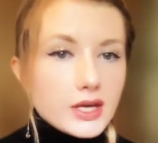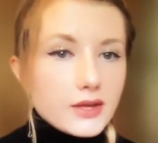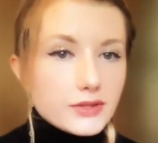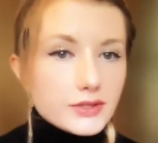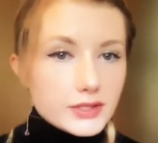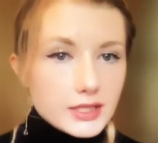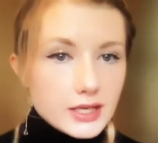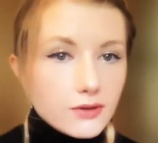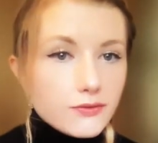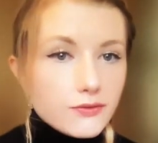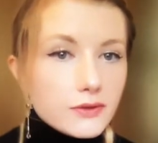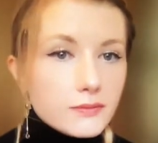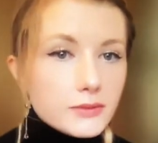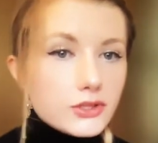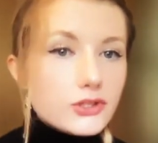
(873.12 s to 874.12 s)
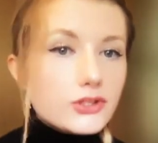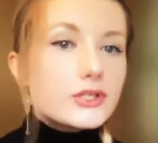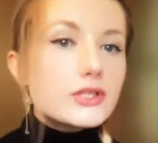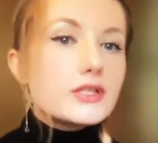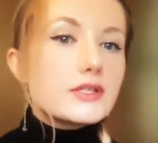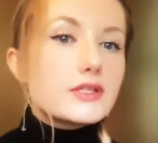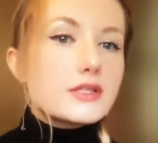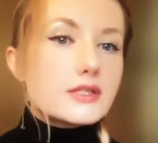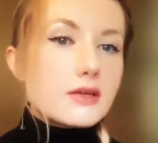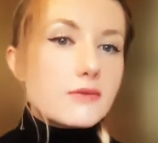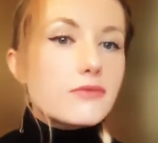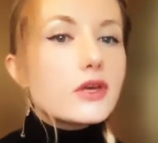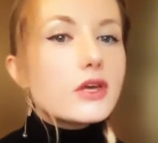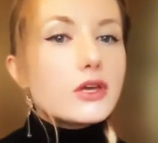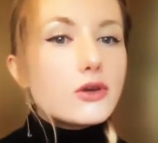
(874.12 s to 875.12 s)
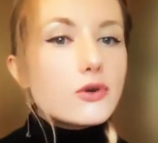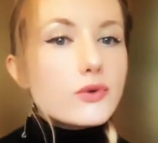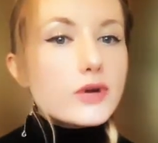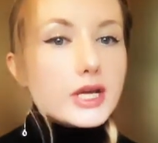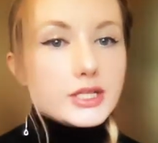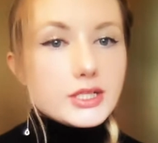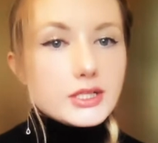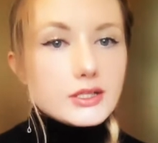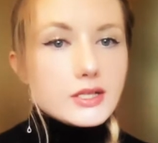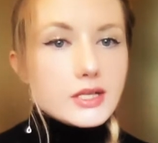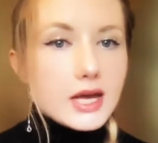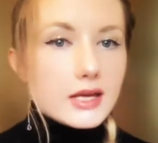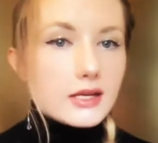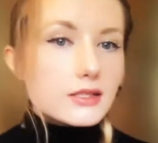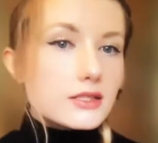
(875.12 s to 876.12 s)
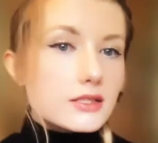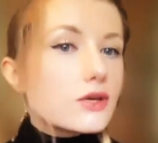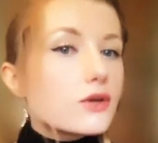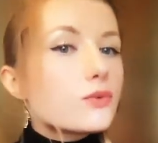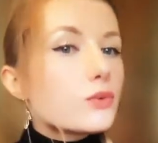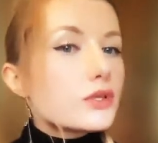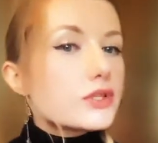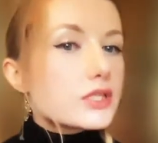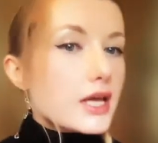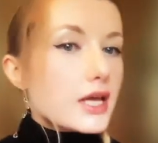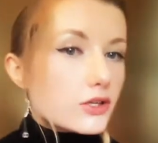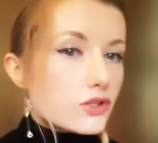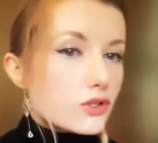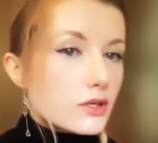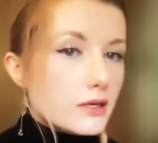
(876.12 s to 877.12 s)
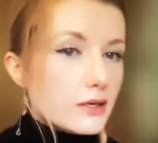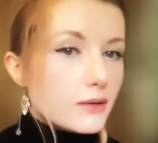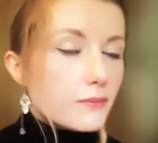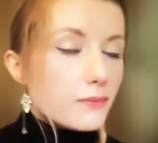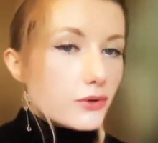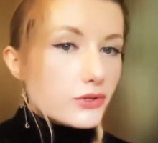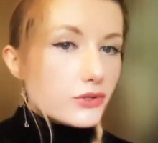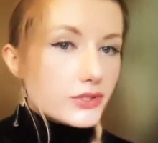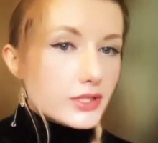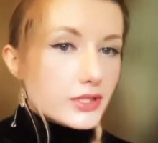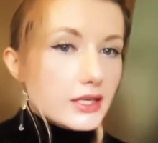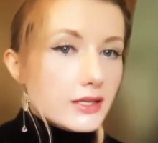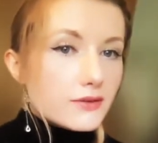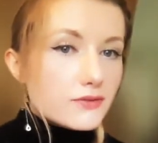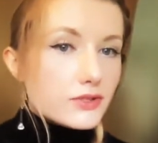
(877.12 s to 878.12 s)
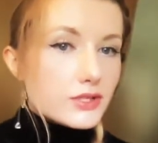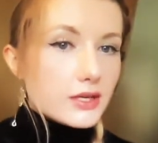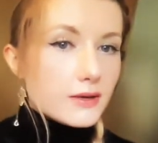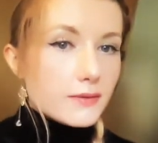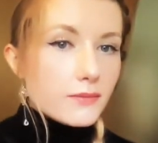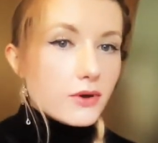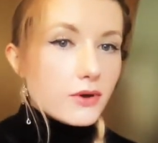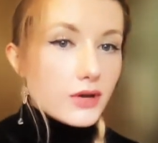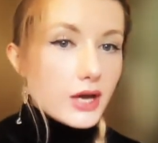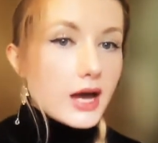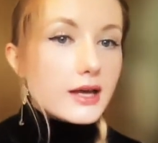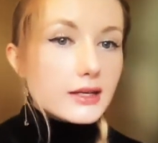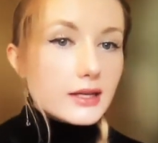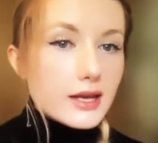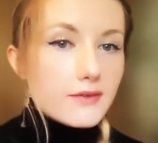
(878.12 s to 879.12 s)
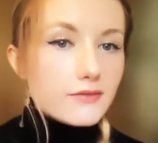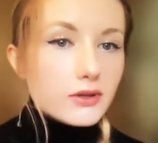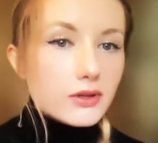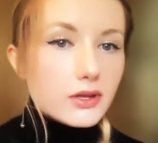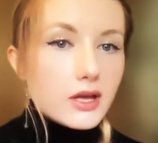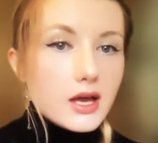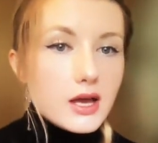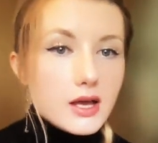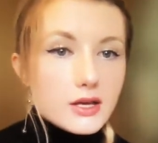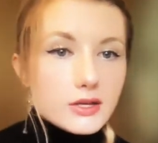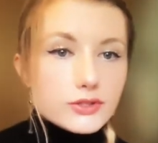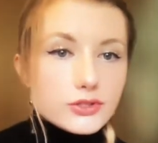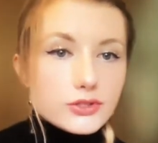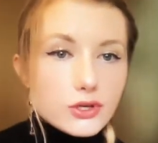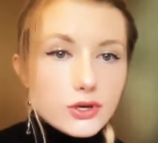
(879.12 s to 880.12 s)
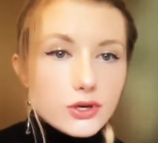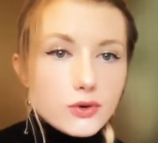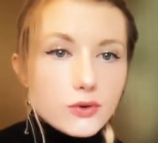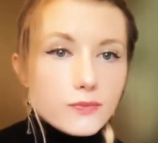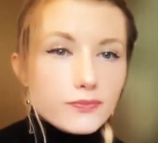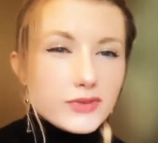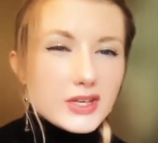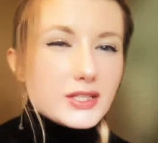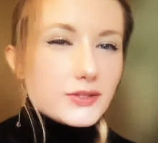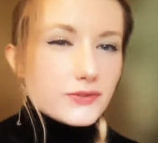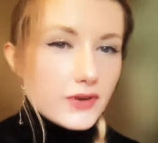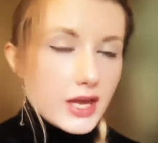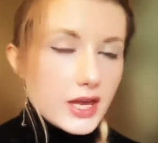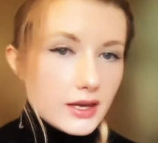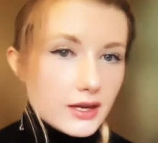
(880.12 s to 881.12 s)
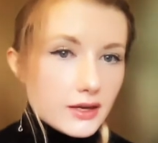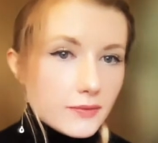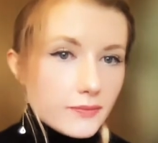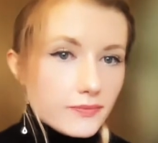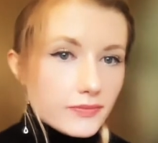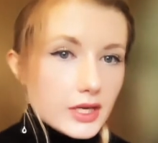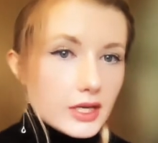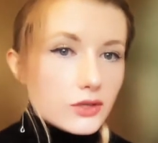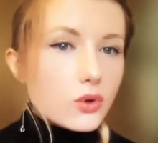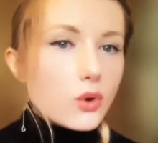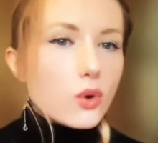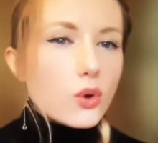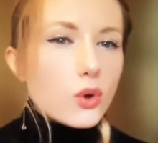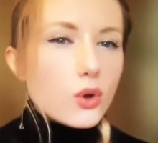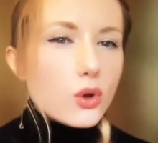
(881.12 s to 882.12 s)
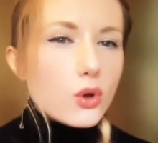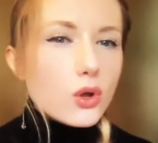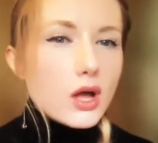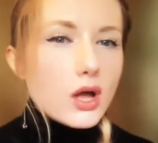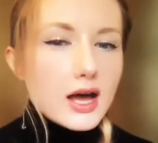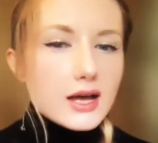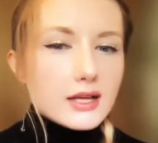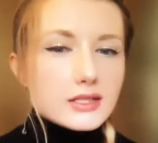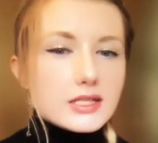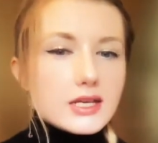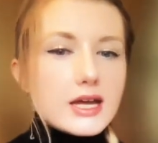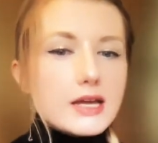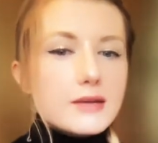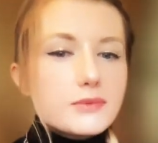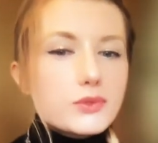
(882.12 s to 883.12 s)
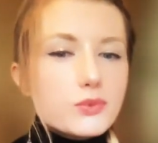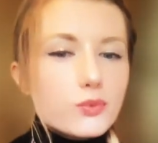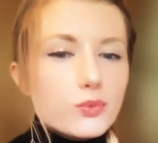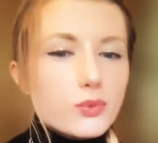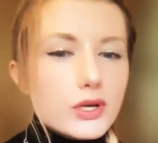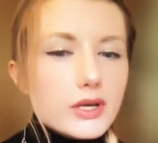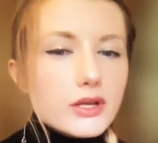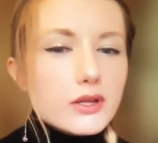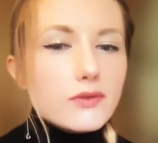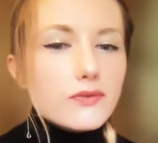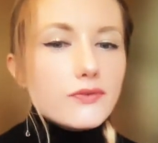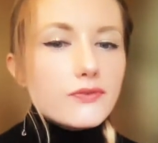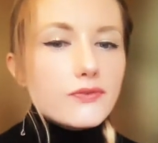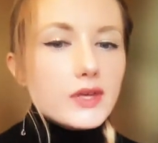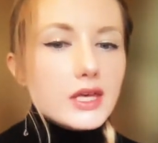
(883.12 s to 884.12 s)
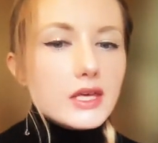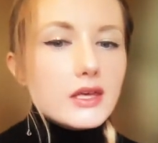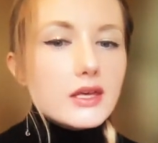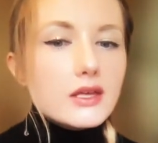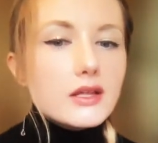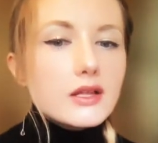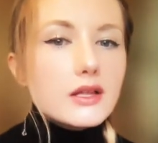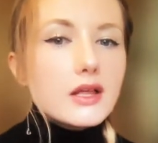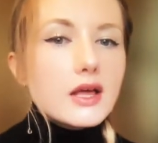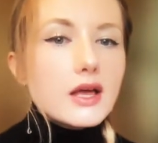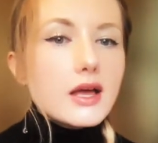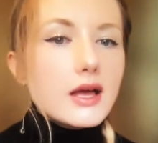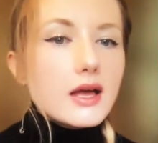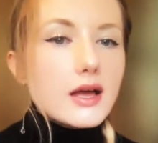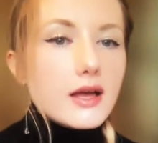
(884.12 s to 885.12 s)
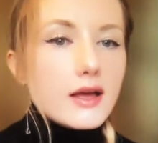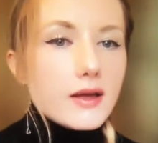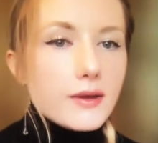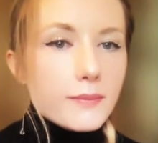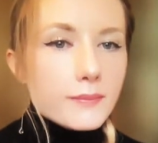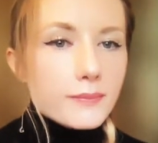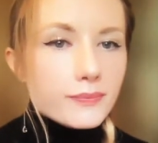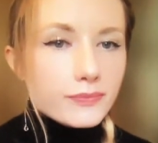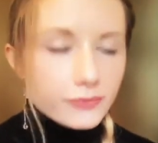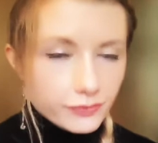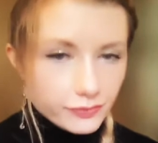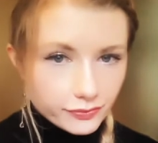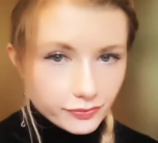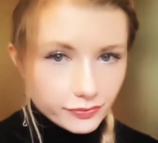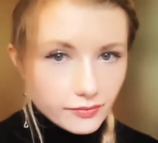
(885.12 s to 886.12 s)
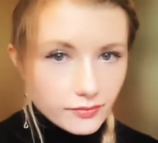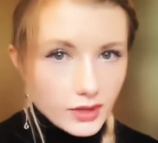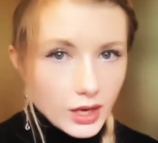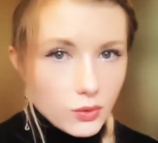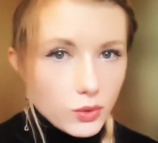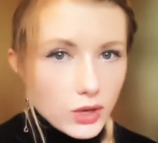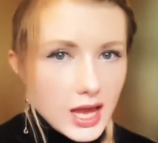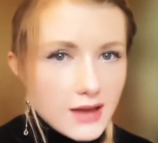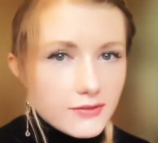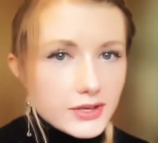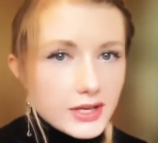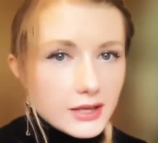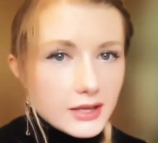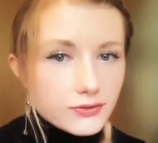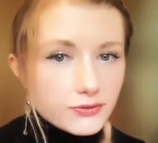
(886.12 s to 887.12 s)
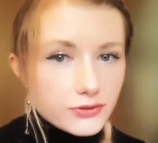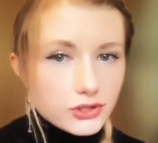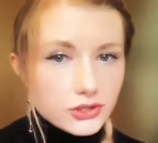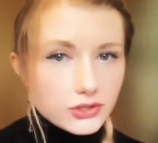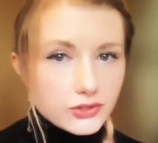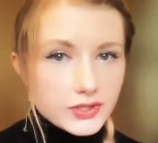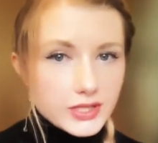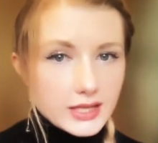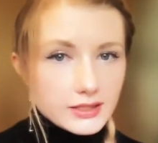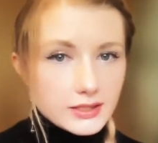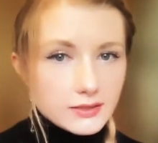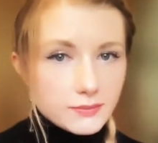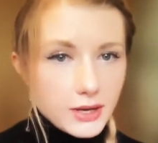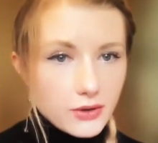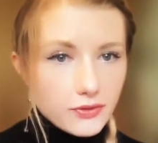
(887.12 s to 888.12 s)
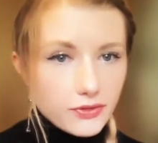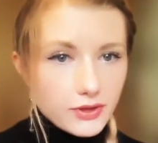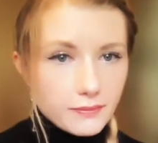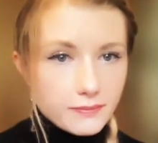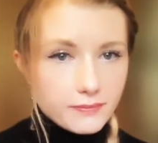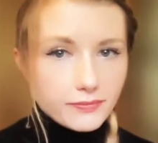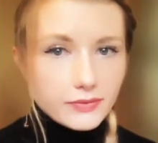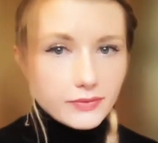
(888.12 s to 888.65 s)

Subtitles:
the self-image is something curated, and it's not what's actually perceived on a heart level. So it's fake. And all heart types will feel, will have an artificial sense about them.